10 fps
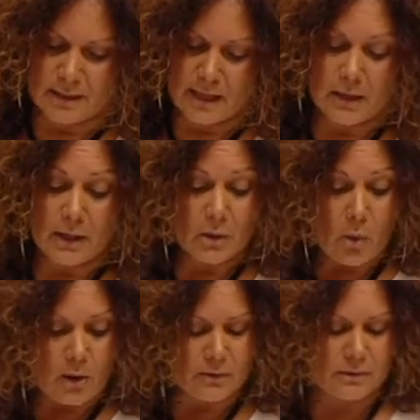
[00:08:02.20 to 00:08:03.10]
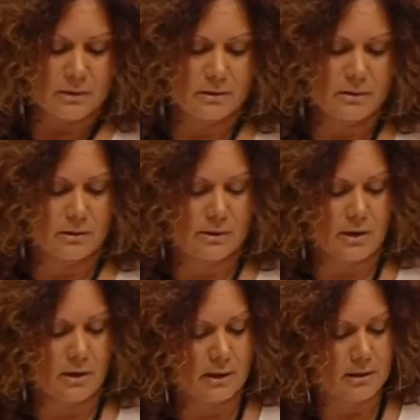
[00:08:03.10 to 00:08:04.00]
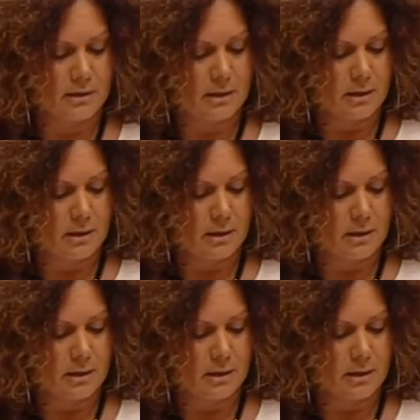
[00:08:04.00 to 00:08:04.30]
And I quote Dr Hine,